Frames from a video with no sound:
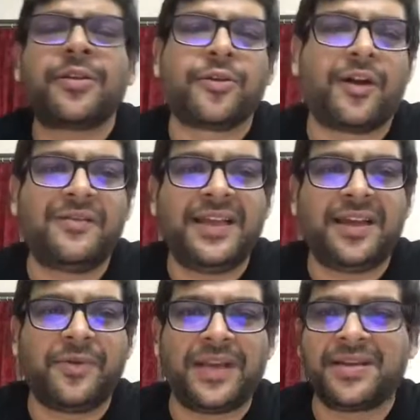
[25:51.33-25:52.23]
solve the
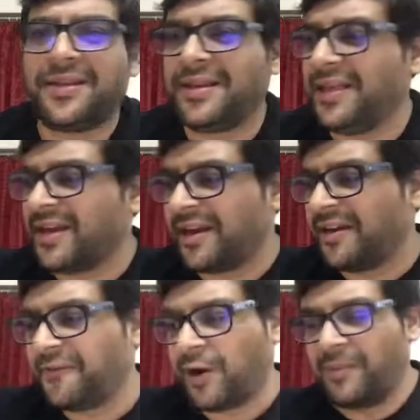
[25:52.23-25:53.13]
equations in the
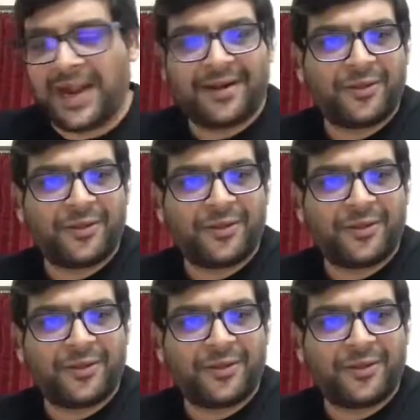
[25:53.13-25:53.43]
current format.